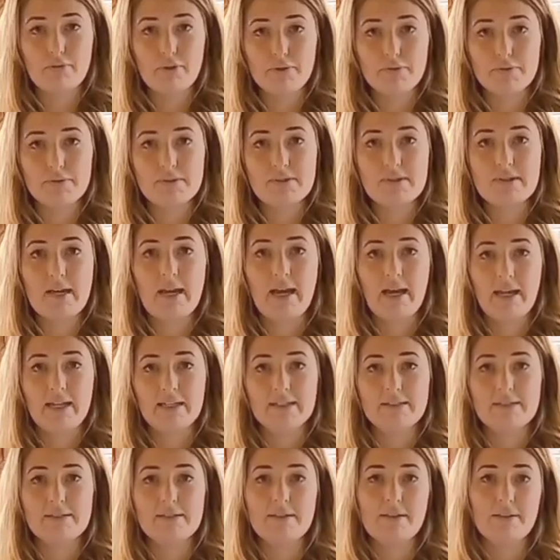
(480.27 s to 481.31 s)
roots
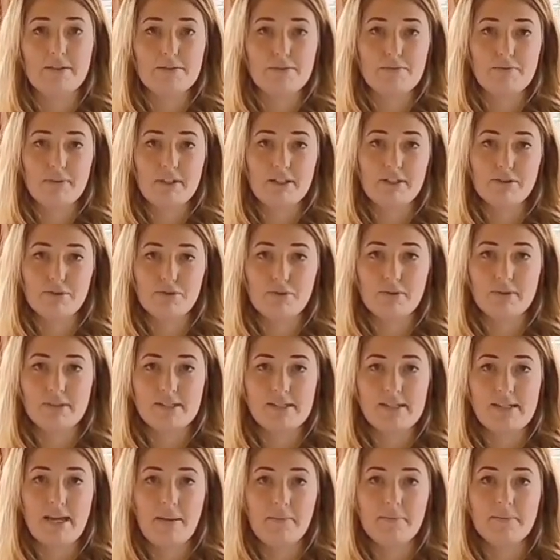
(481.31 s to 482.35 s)
and those really strong
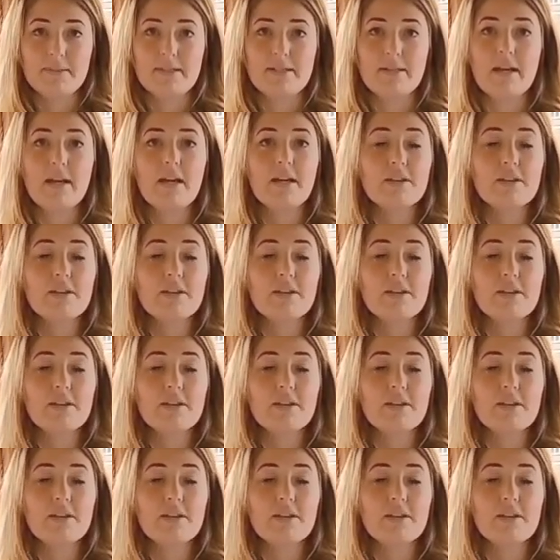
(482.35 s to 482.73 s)
stems.